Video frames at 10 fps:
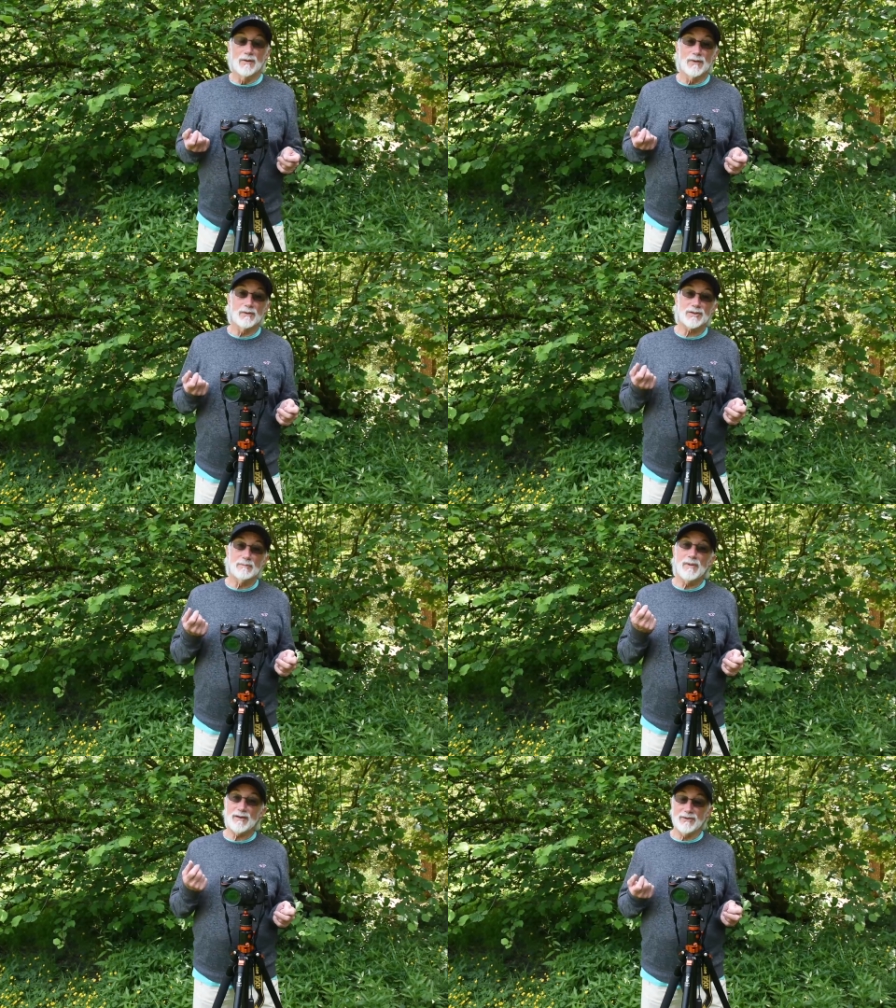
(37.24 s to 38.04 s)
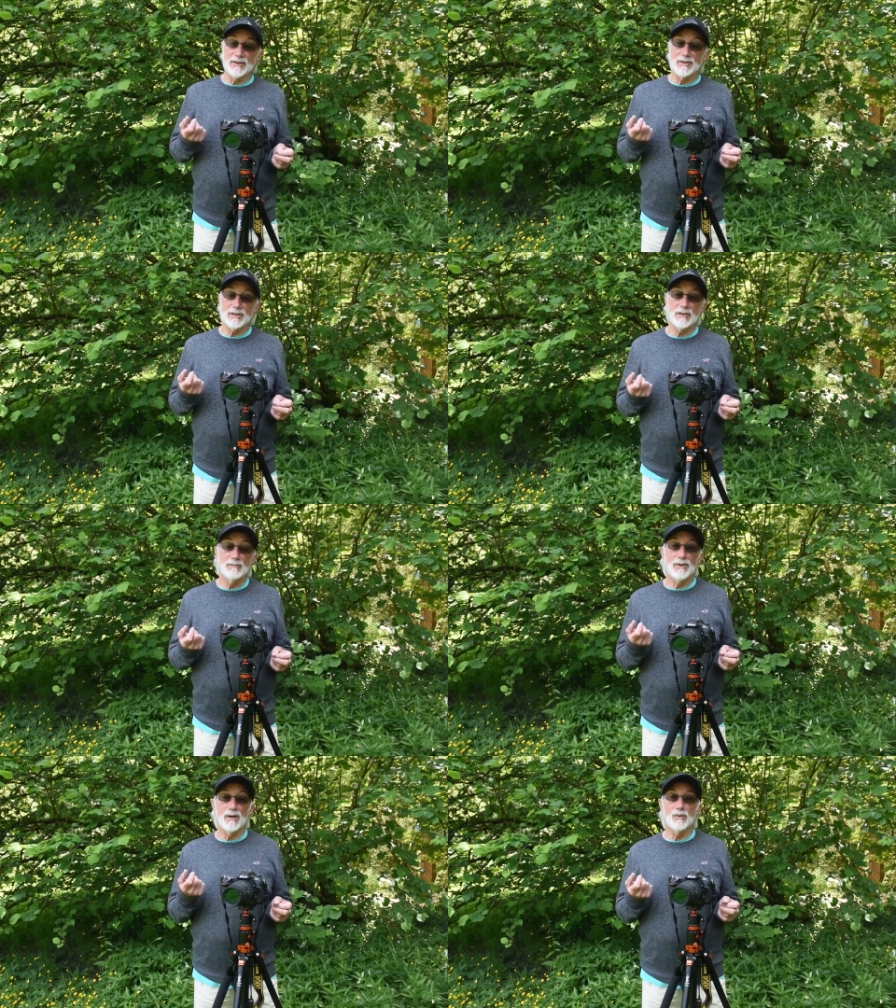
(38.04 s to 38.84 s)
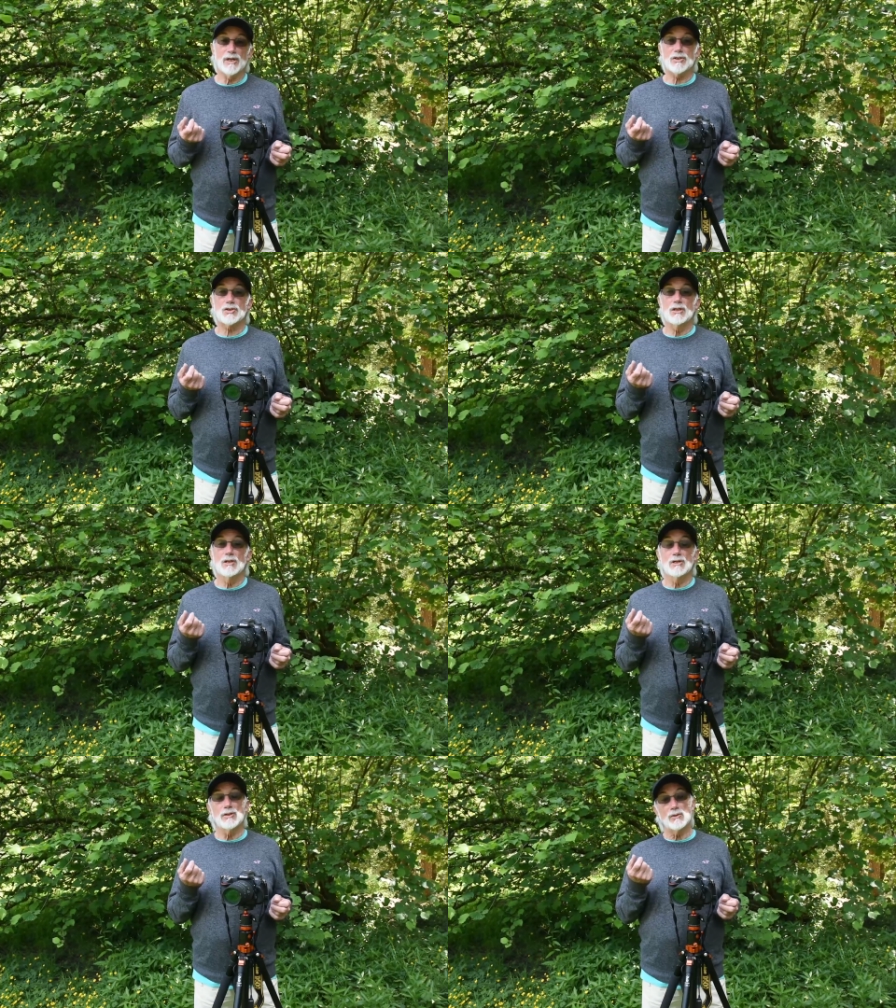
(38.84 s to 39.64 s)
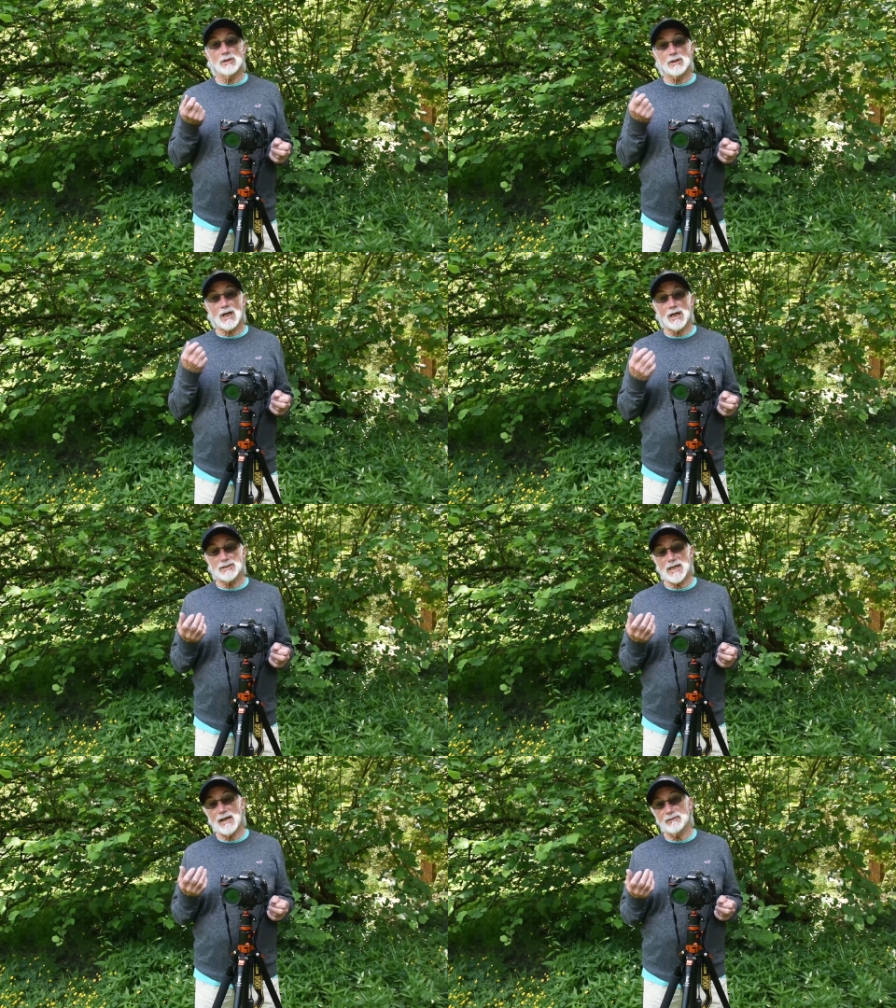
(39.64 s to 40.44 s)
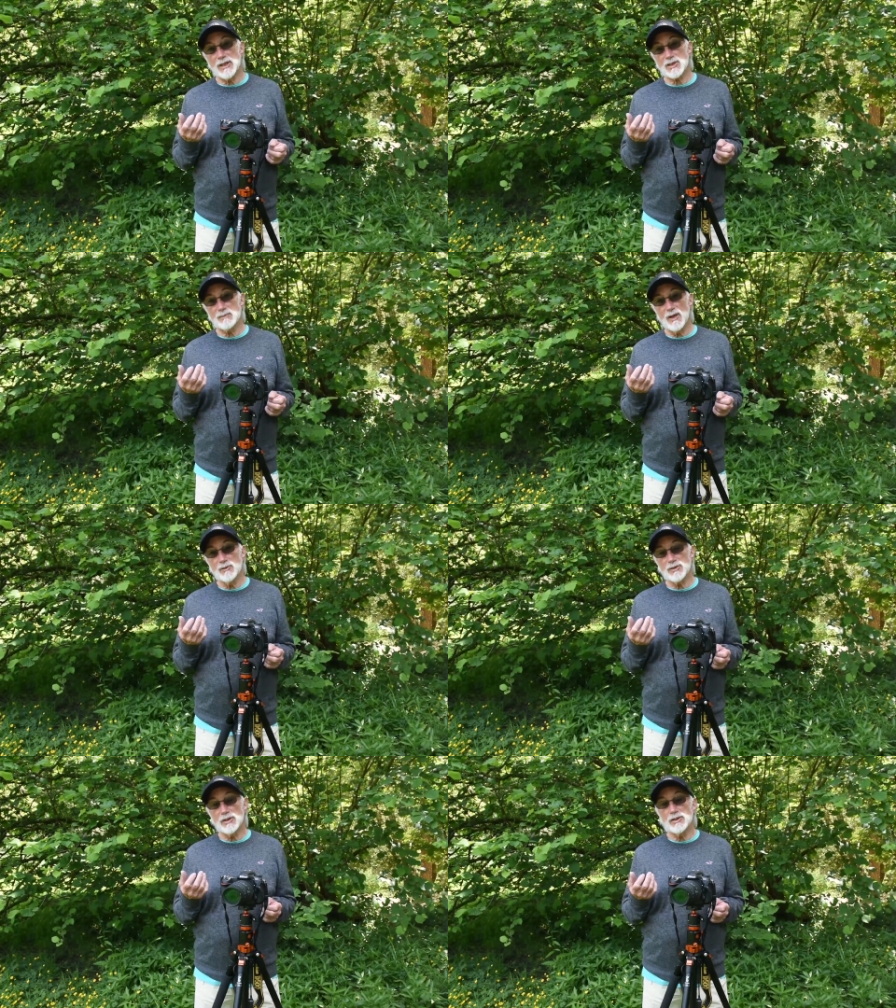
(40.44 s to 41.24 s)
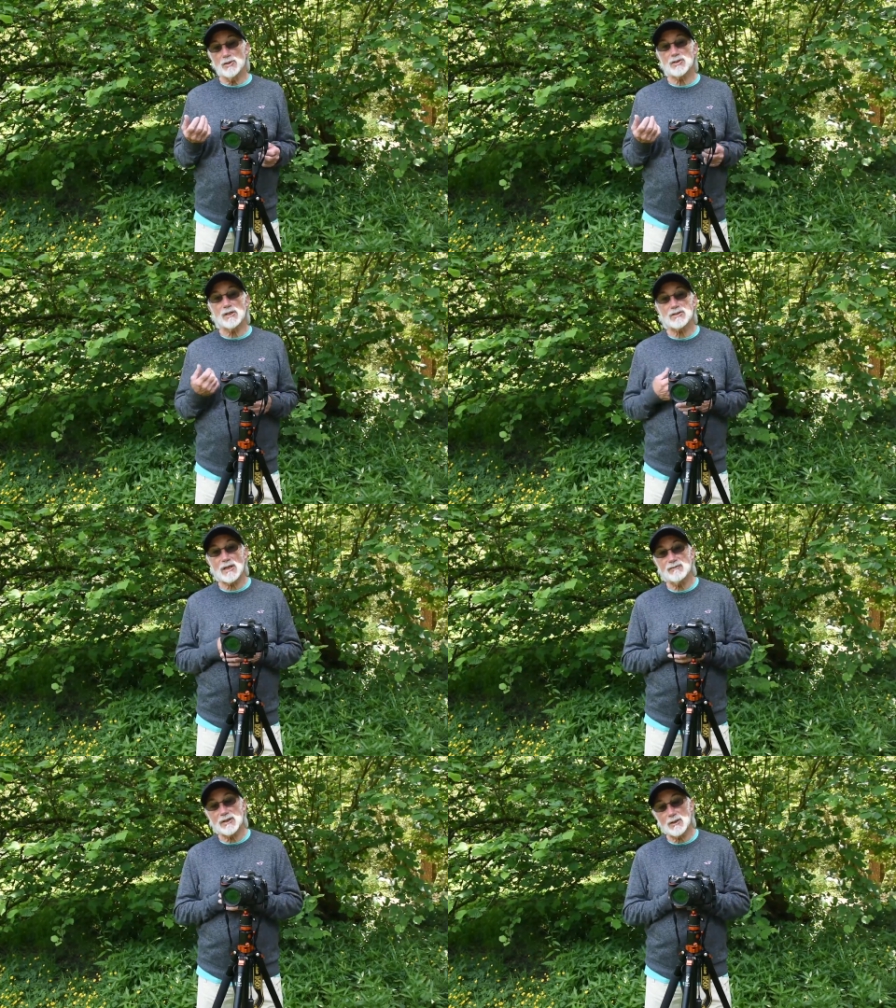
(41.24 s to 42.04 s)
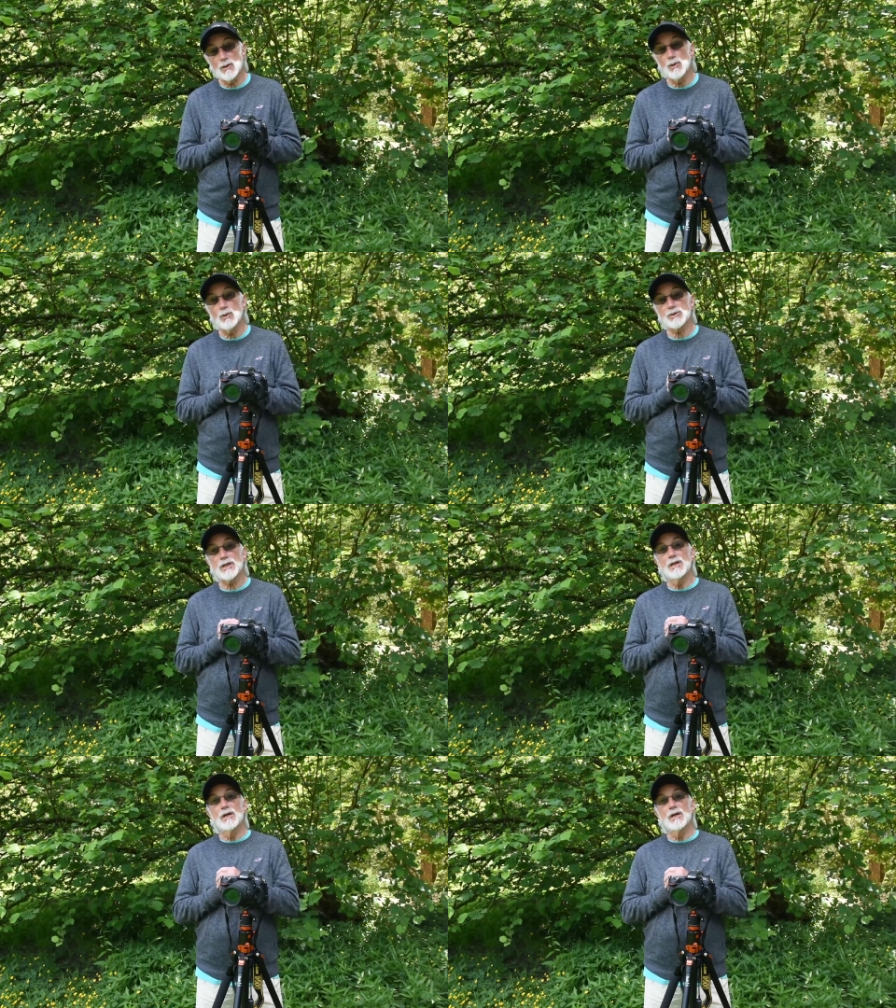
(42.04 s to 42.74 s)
there is a method by which you can cut down the exposure using something called